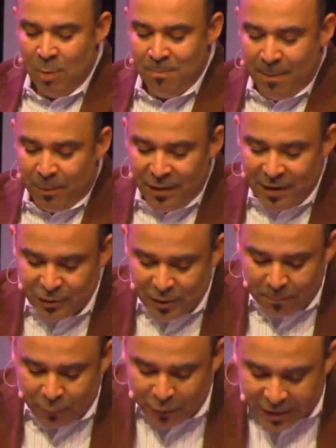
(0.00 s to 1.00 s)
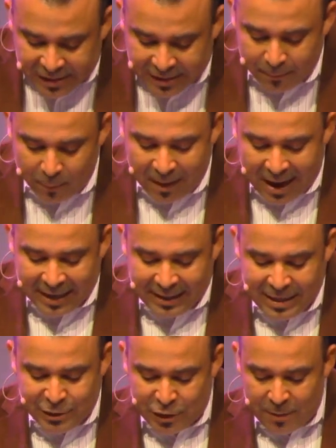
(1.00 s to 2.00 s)
Remember, there's a principle behind
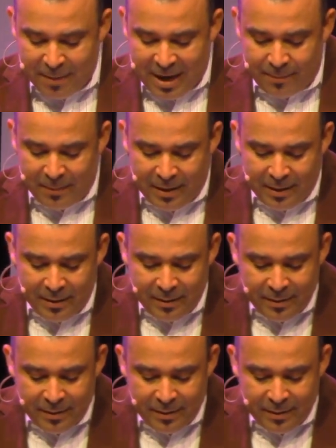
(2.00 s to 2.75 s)
each commandment.